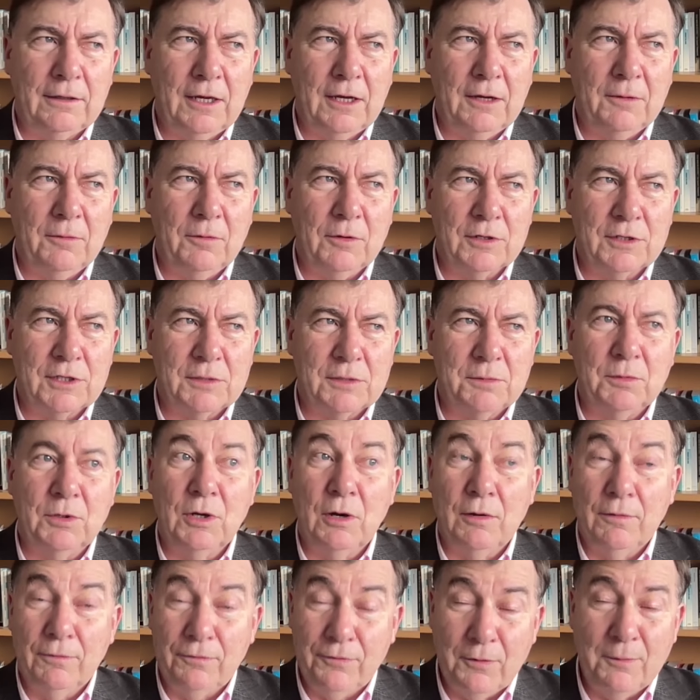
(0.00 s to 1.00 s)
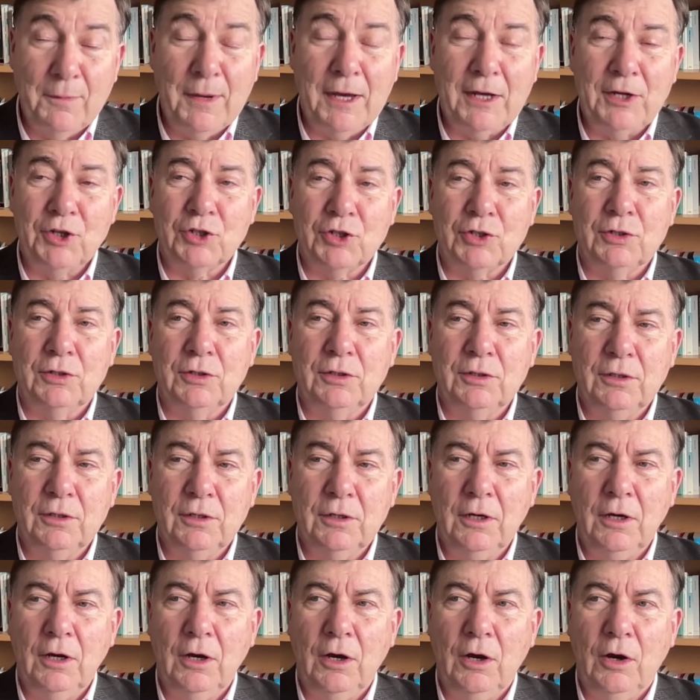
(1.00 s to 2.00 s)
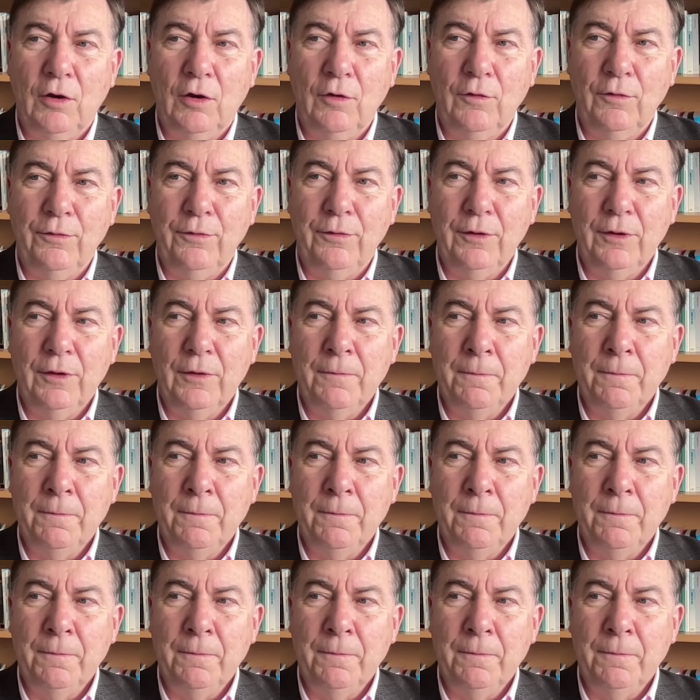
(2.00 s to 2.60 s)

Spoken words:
there was some confirmation of